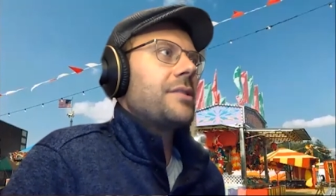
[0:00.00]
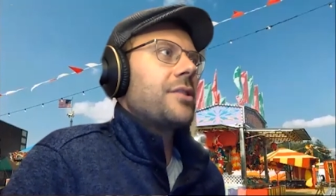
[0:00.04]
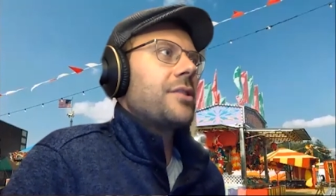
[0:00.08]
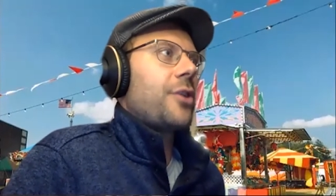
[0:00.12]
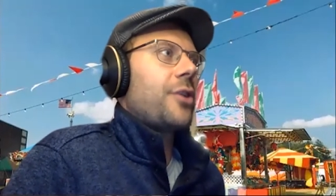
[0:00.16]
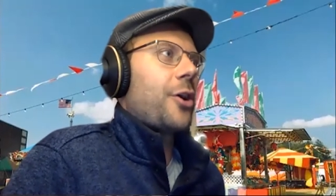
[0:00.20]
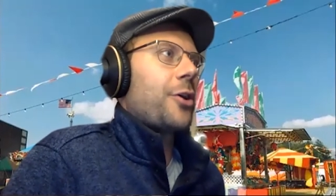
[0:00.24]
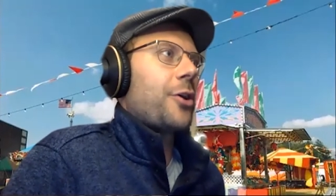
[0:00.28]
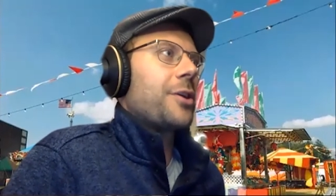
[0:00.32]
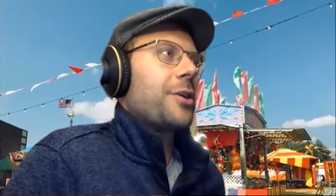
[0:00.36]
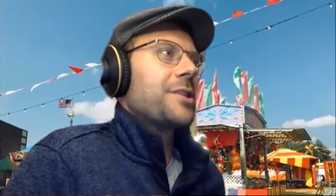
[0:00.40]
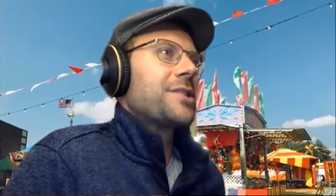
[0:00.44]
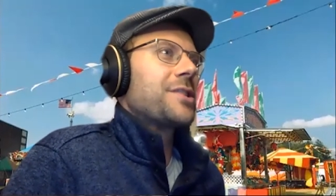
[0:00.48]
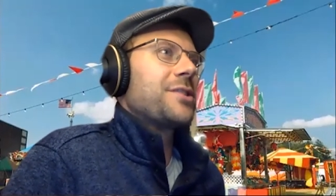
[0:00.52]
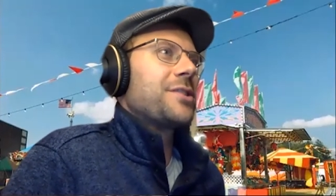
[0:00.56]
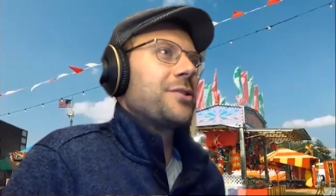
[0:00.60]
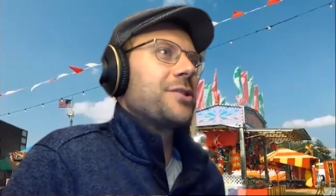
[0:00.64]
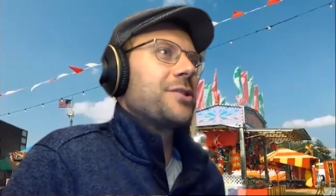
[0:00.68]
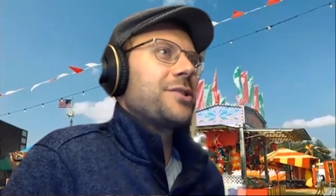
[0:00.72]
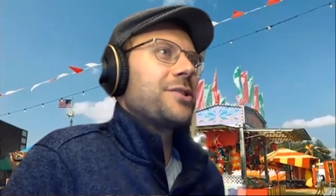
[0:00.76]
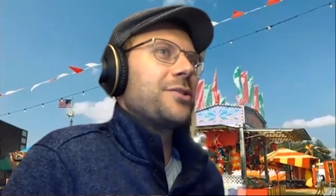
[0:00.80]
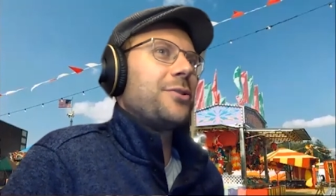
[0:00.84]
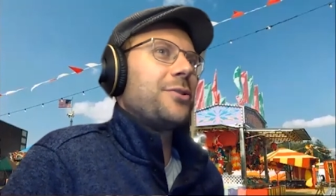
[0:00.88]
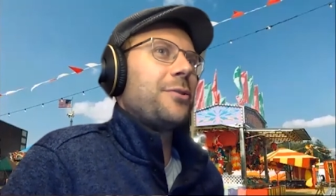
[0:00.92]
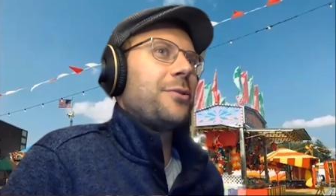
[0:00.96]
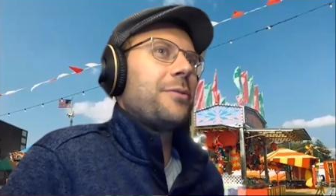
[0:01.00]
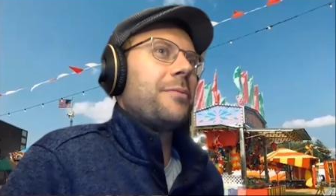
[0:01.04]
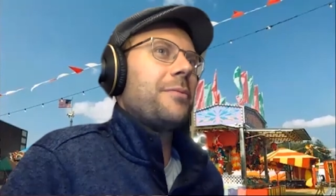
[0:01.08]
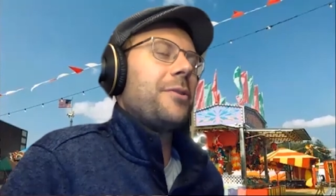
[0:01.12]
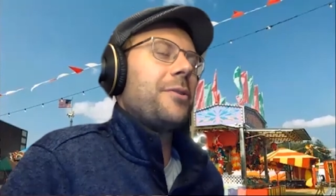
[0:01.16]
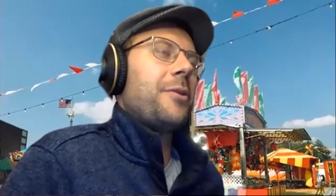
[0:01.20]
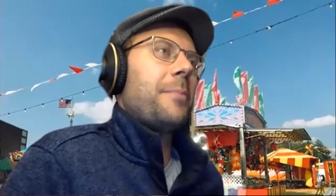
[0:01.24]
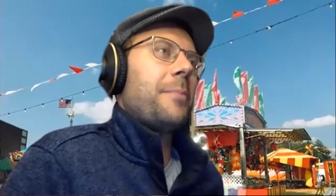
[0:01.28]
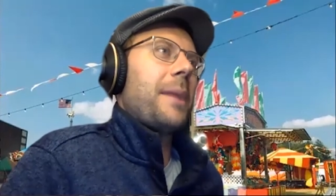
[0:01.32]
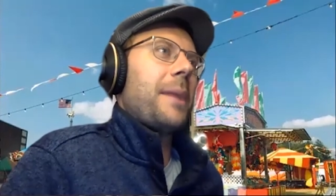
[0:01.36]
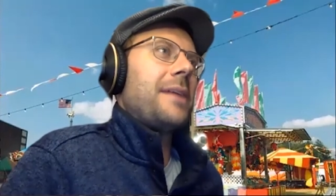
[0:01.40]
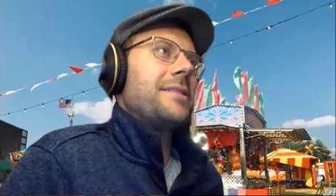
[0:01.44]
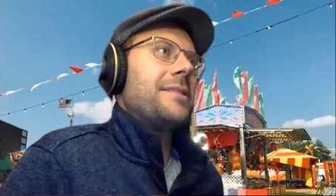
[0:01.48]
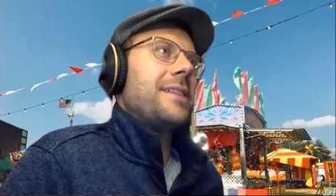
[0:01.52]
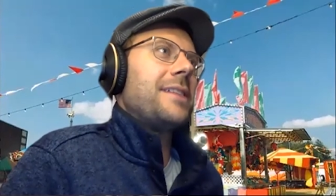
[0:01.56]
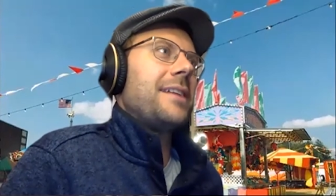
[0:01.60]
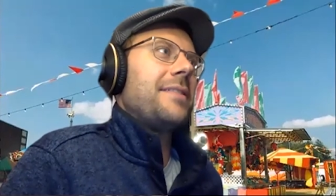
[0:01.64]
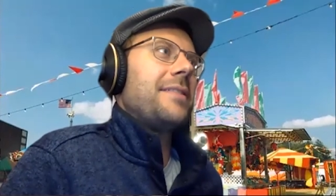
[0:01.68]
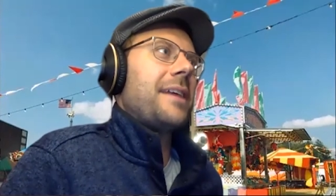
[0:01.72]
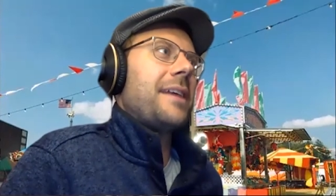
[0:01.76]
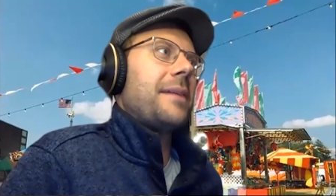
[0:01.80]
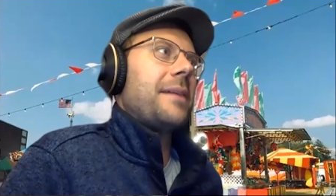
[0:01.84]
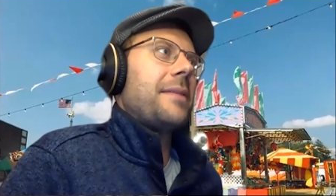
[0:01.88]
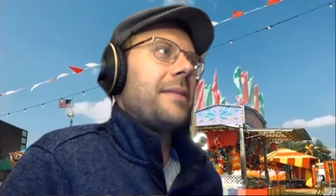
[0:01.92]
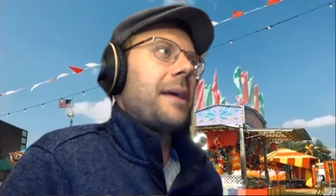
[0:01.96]
as an artist to still you know
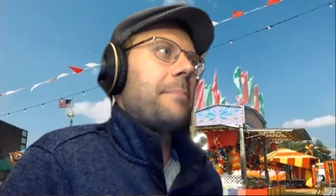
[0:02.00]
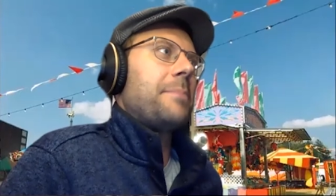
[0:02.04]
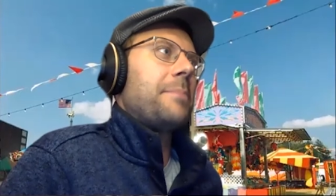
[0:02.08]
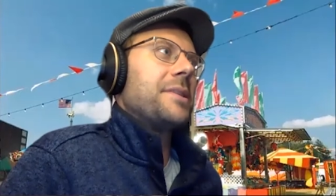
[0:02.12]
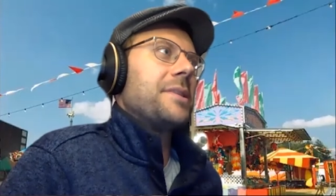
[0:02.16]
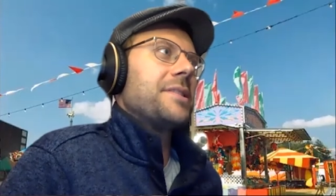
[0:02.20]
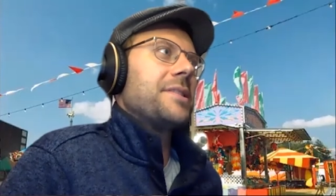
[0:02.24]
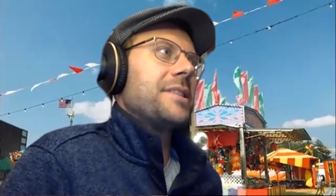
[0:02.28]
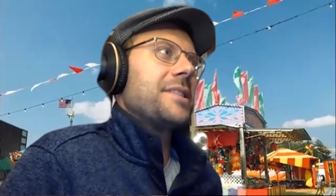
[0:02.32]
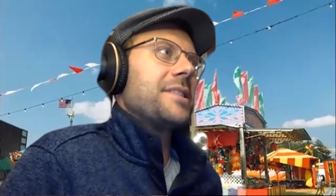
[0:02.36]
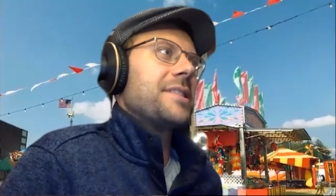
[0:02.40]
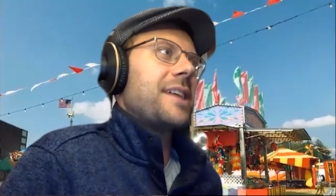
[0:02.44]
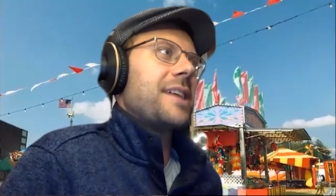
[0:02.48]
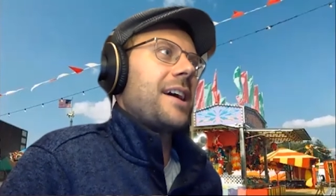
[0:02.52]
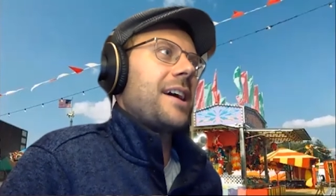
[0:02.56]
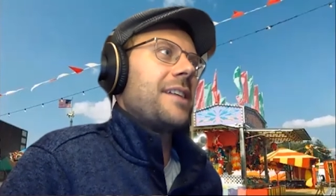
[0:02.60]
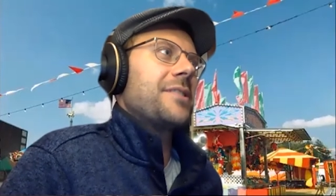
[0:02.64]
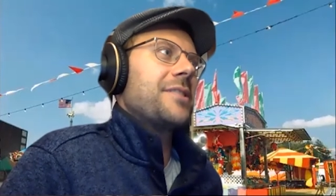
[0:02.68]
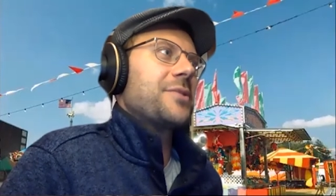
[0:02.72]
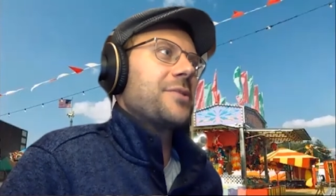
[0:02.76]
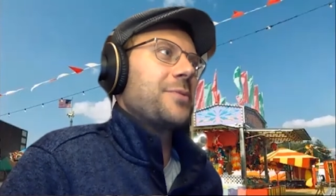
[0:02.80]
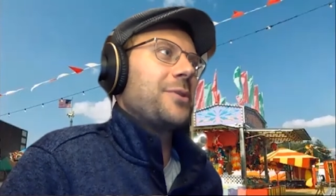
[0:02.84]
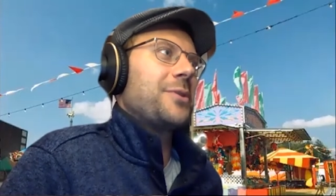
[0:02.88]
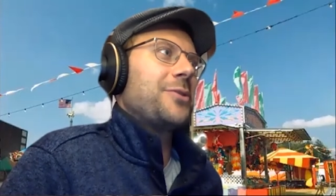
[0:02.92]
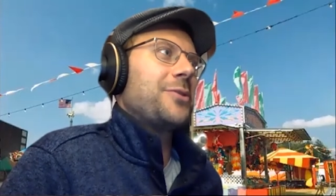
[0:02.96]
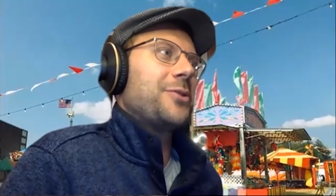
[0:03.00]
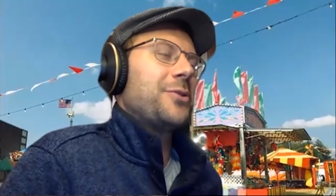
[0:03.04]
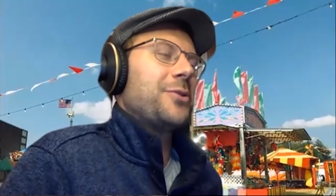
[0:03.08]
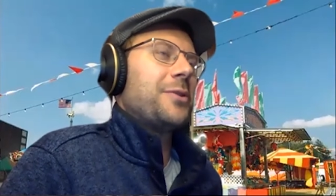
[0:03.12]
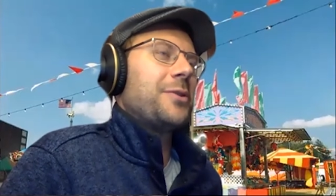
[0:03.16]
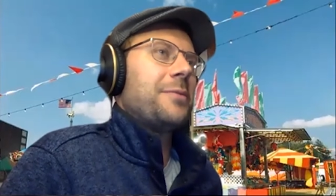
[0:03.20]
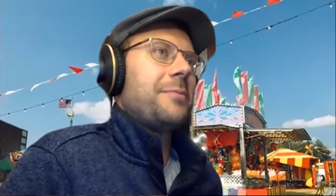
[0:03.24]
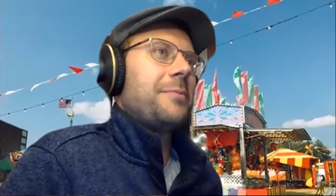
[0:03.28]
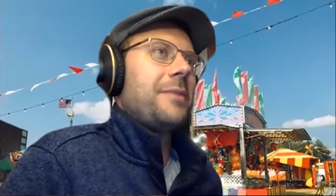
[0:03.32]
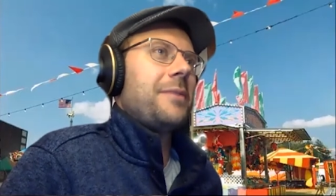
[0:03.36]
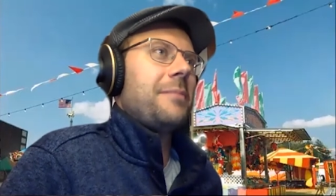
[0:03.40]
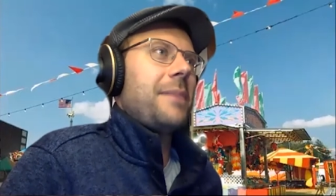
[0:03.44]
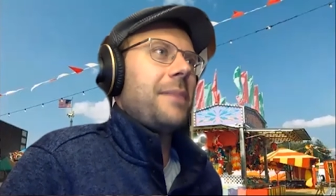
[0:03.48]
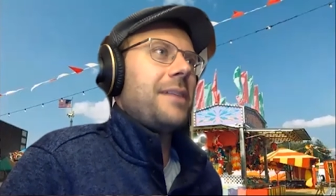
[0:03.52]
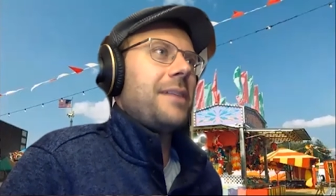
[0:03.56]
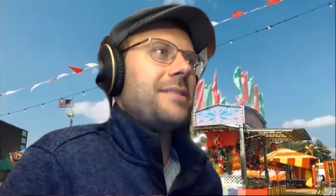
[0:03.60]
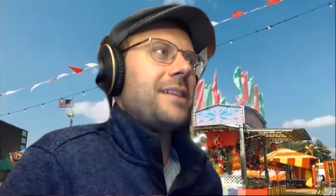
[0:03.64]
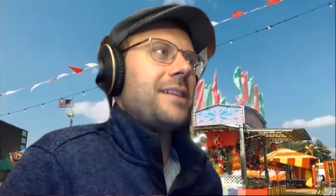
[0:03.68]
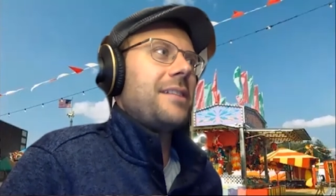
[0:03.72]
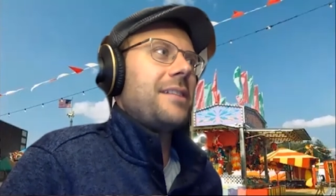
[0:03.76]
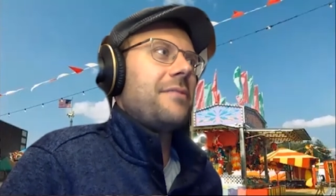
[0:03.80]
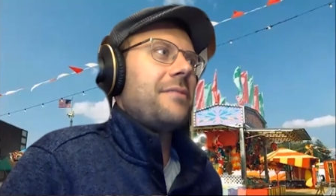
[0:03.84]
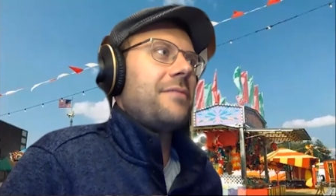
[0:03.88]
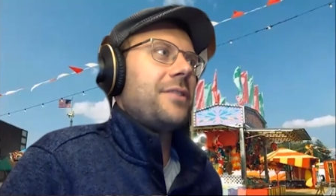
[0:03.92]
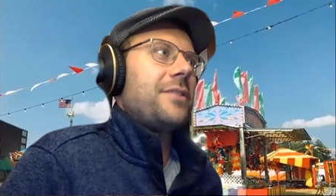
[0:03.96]
maintain that that business side as well too, and, and
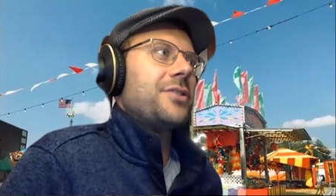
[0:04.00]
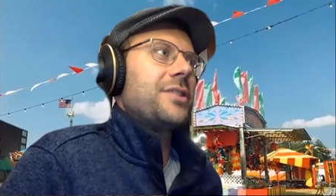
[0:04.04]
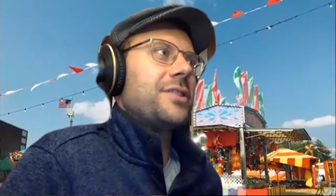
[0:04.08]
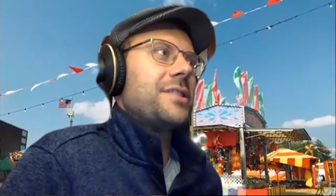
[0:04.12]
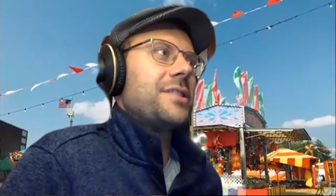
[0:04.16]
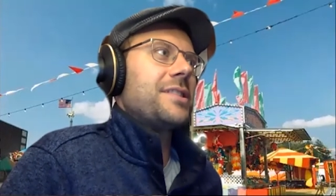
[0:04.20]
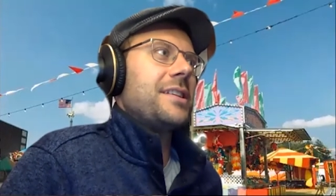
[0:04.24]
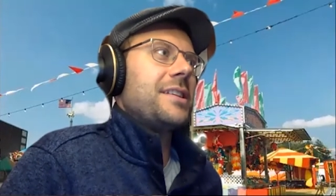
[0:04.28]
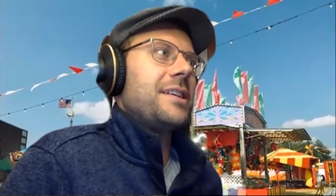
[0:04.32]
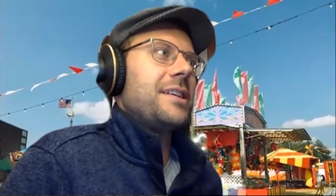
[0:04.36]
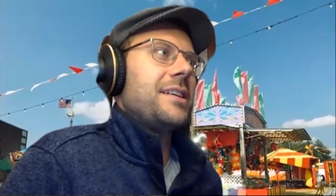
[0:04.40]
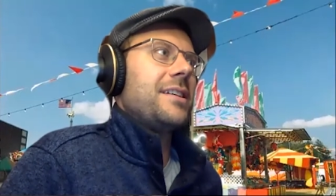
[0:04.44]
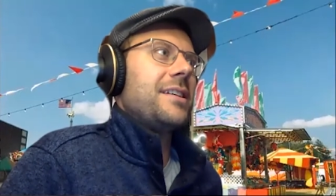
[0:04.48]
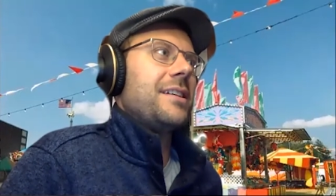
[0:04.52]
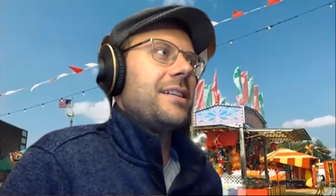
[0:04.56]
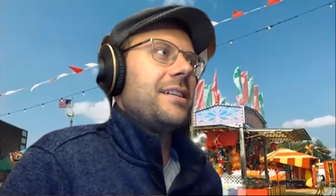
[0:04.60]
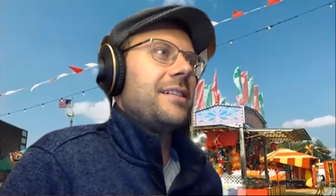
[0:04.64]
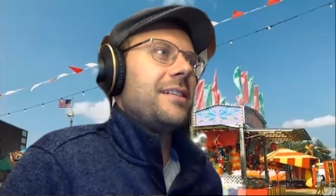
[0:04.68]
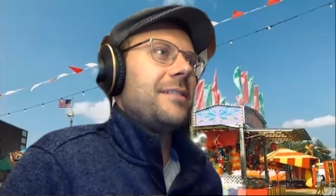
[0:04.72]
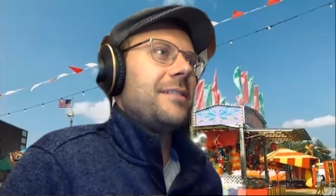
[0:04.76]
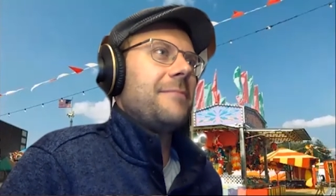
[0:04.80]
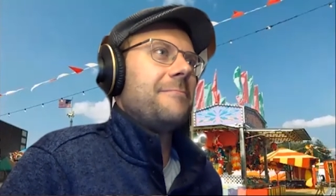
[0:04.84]
maintain efficiency.